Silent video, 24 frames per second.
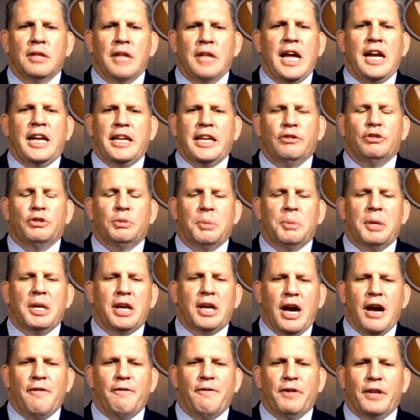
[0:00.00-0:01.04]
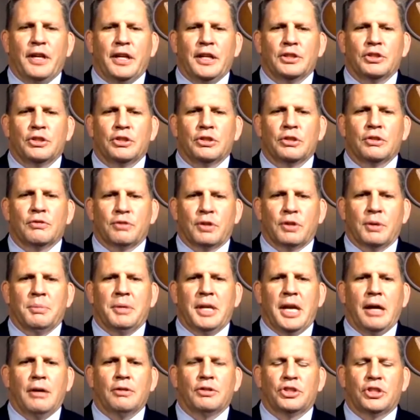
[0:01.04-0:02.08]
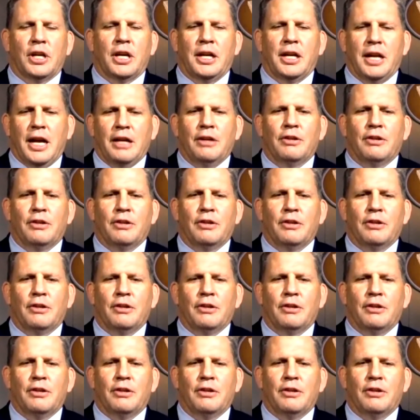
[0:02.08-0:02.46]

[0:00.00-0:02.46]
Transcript: that gives me confidence from the outside.